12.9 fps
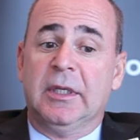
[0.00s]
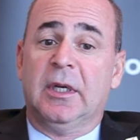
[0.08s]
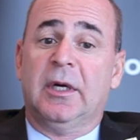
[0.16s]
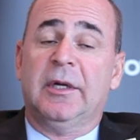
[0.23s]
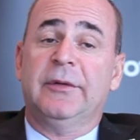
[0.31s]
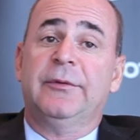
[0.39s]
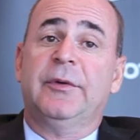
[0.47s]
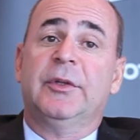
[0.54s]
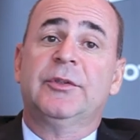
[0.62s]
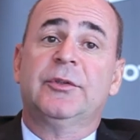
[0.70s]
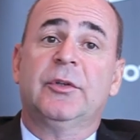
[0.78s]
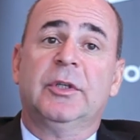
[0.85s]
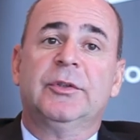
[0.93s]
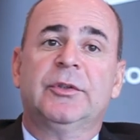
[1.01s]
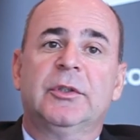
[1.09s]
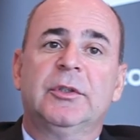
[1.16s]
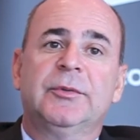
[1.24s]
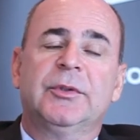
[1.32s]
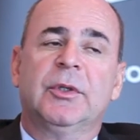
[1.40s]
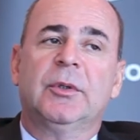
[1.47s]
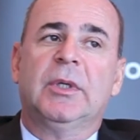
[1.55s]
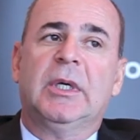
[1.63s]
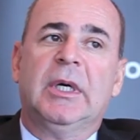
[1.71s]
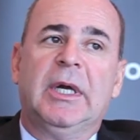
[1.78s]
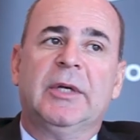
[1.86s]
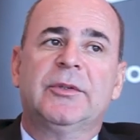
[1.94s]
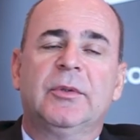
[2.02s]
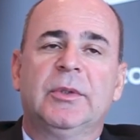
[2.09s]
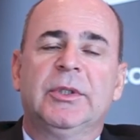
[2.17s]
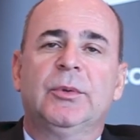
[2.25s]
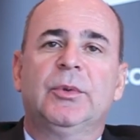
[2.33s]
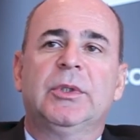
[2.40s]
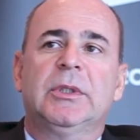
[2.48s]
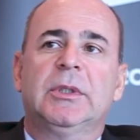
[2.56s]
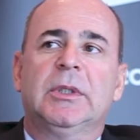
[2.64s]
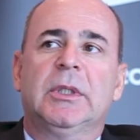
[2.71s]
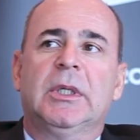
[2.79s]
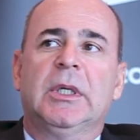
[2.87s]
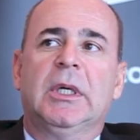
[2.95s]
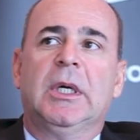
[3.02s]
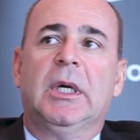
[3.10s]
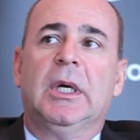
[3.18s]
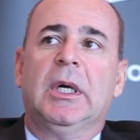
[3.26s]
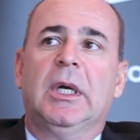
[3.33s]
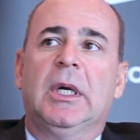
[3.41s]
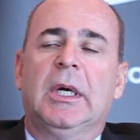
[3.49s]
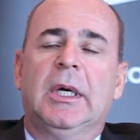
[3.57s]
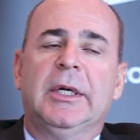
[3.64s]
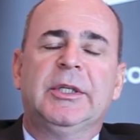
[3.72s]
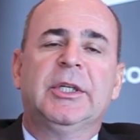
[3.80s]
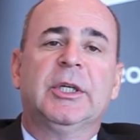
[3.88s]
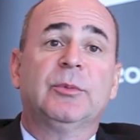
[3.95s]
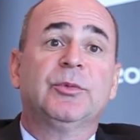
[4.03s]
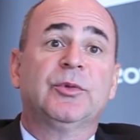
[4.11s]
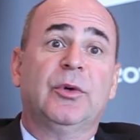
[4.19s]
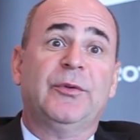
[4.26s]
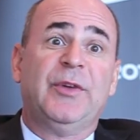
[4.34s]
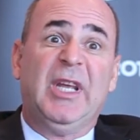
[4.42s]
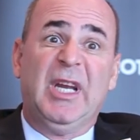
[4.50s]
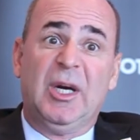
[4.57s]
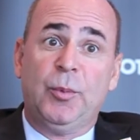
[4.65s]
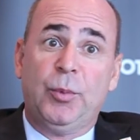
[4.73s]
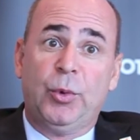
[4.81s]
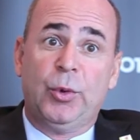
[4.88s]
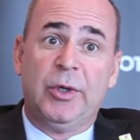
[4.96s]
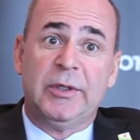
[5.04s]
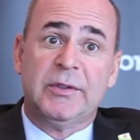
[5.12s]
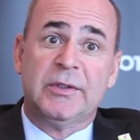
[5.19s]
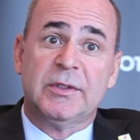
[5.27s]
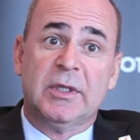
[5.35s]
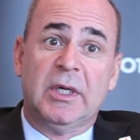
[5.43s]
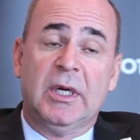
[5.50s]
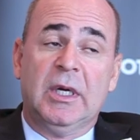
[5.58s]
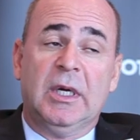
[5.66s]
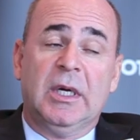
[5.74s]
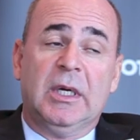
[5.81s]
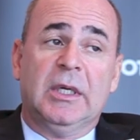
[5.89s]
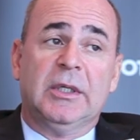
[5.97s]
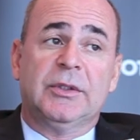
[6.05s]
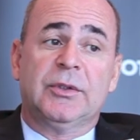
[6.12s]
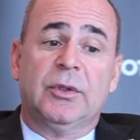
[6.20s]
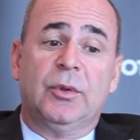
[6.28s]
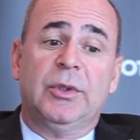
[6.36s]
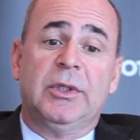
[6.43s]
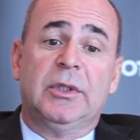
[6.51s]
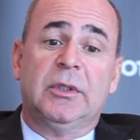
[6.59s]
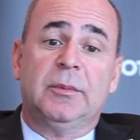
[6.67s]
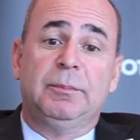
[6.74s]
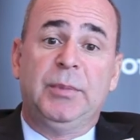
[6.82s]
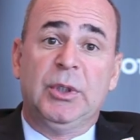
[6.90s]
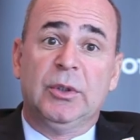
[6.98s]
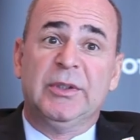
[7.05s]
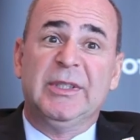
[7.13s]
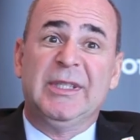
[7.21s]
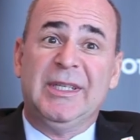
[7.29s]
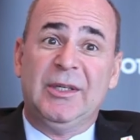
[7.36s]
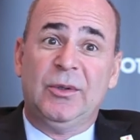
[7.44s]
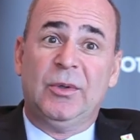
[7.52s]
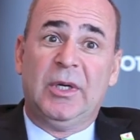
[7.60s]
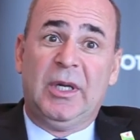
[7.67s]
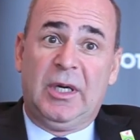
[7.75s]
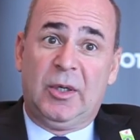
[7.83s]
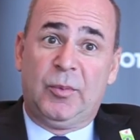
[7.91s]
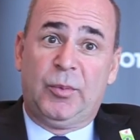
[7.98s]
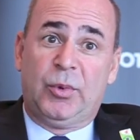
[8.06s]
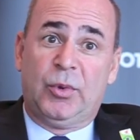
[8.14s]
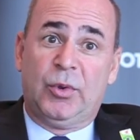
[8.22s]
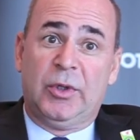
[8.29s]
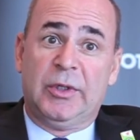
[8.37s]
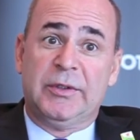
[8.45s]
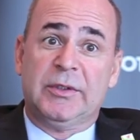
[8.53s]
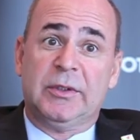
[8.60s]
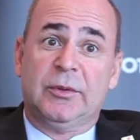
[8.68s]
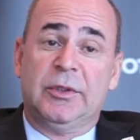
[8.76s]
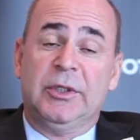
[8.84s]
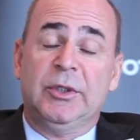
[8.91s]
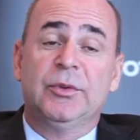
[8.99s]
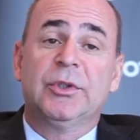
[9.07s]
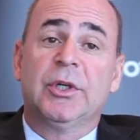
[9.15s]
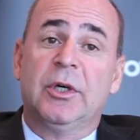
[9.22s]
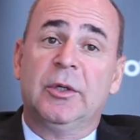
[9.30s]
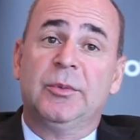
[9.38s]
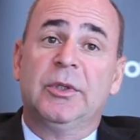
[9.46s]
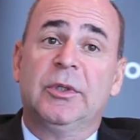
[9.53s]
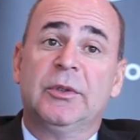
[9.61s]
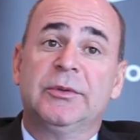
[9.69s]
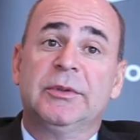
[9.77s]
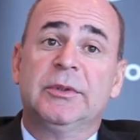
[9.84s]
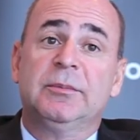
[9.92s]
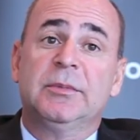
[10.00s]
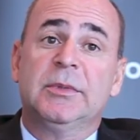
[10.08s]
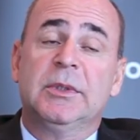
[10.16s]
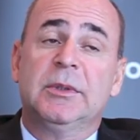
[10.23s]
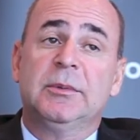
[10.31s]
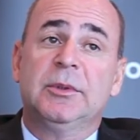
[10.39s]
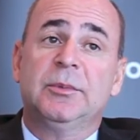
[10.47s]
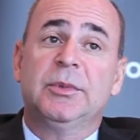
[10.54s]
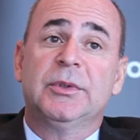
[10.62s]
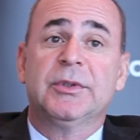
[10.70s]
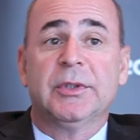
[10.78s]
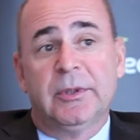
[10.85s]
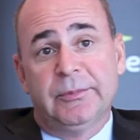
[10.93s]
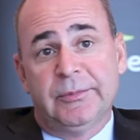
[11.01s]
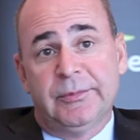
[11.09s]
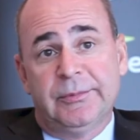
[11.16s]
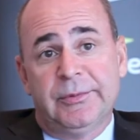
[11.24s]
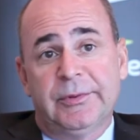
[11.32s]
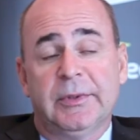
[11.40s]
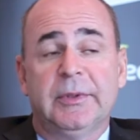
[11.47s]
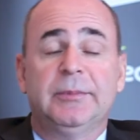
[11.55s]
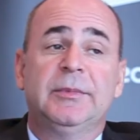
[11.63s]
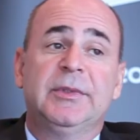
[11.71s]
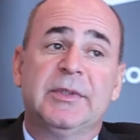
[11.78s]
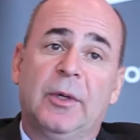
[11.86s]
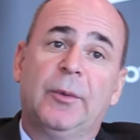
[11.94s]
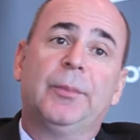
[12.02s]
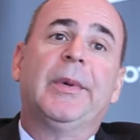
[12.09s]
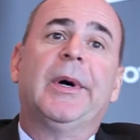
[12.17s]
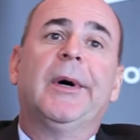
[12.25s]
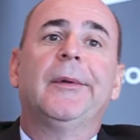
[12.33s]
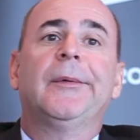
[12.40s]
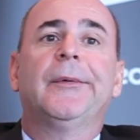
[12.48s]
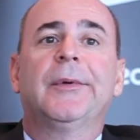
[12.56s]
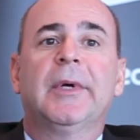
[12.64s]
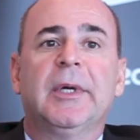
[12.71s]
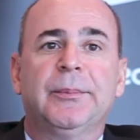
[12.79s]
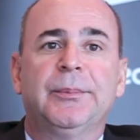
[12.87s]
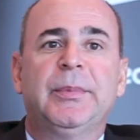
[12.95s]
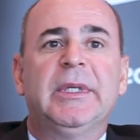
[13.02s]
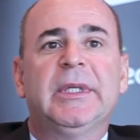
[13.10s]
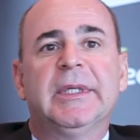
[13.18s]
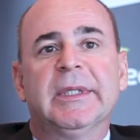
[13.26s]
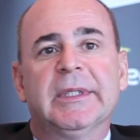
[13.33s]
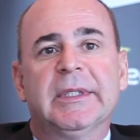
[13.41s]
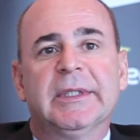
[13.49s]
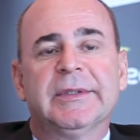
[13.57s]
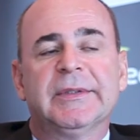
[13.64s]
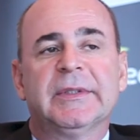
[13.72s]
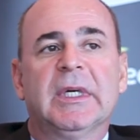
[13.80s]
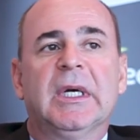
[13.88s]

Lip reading: a lot of infrastructure. So actually we're in terms of airports. So we are building new airports or new terminals in Brazil, in São Paulo, Campinas.